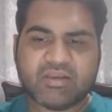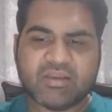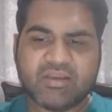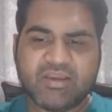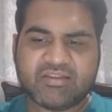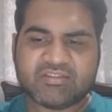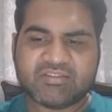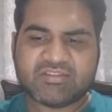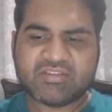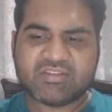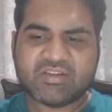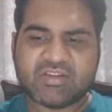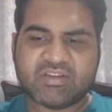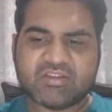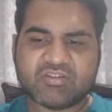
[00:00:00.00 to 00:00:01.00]
Let's
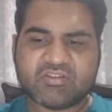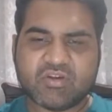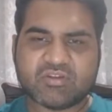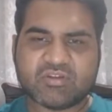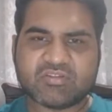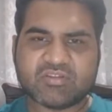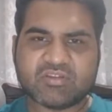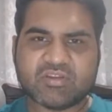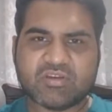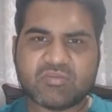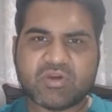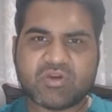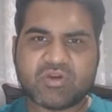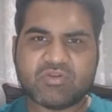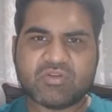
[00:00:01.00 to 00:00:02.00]
talk
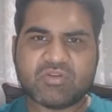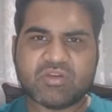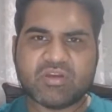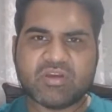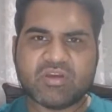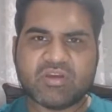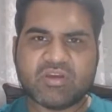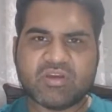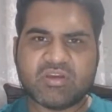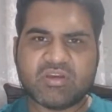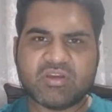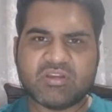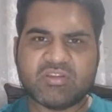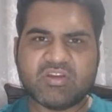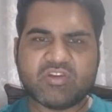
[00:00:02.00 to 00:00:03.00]
about
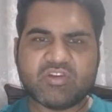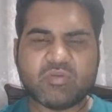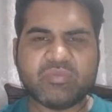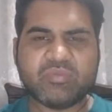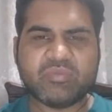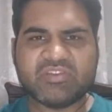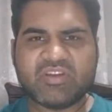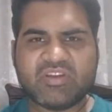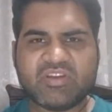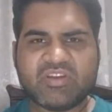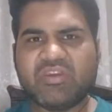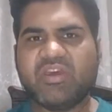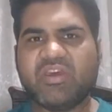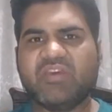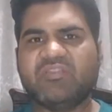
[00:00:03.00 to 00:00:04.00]
the topics that
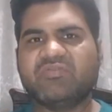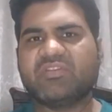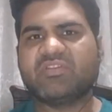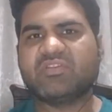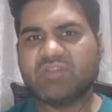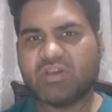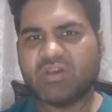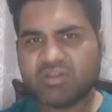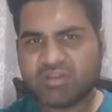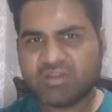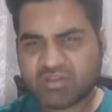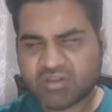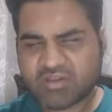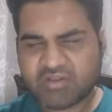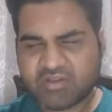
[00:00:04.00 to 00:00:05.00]
we have
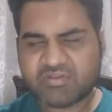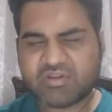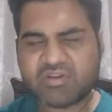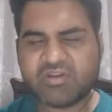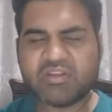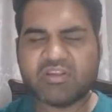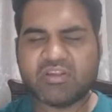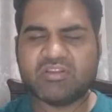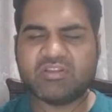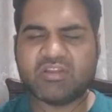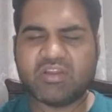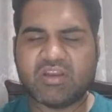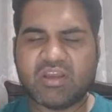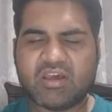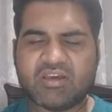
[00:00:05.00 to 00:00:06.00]
covered in
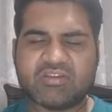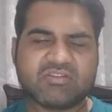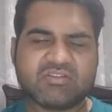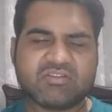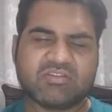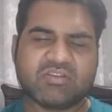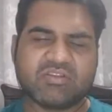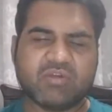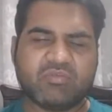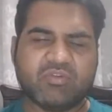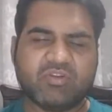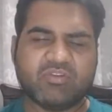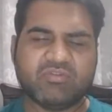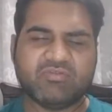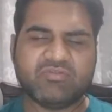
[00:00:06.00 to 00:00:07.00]
the last
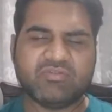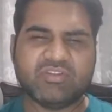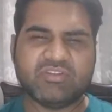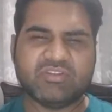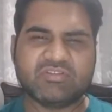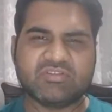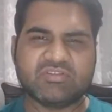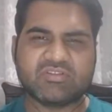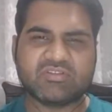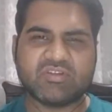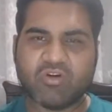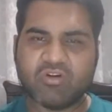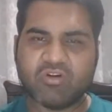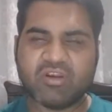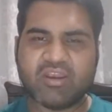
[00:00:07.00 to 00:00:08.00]
couple of weeks
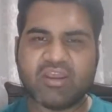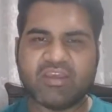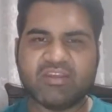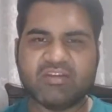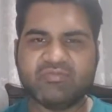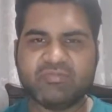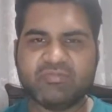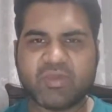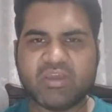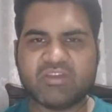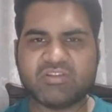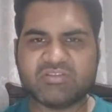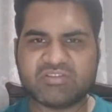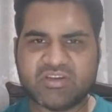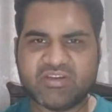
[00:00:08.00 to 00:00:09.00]
online
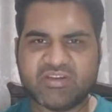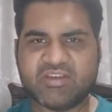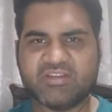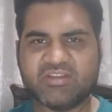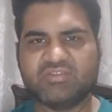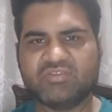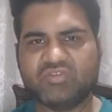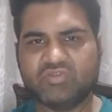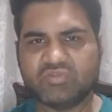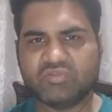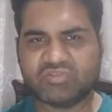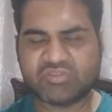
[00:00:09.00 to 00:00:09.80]
by sending those